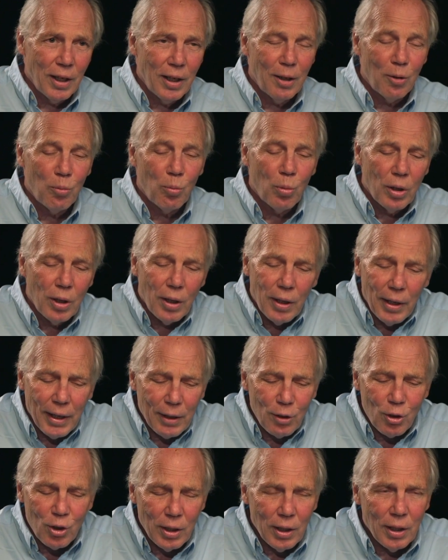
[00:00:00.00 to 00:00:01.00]
it again. But
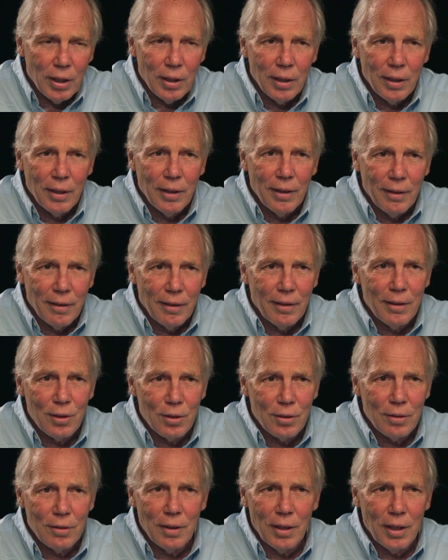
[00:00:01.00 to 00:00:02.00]
actually,
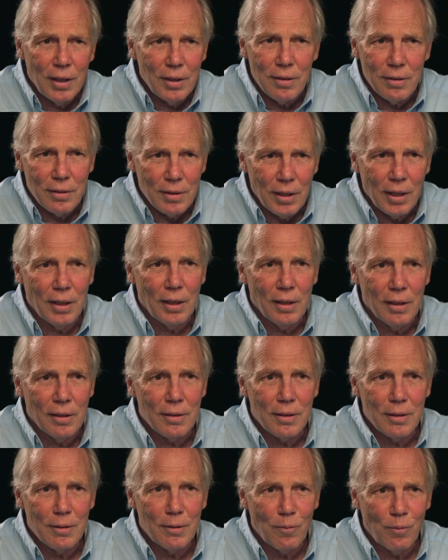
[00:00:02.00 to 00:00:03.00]
this isn't taking
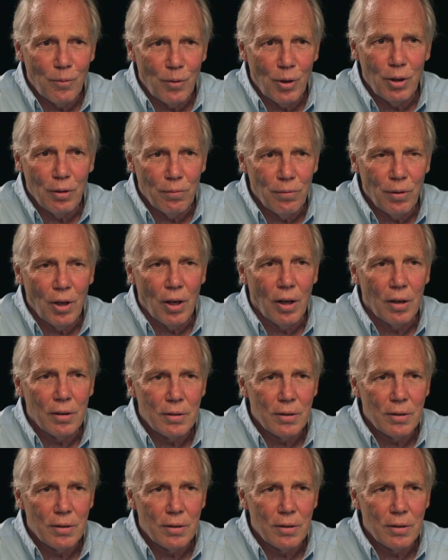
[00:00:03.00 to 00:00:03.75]
us very far.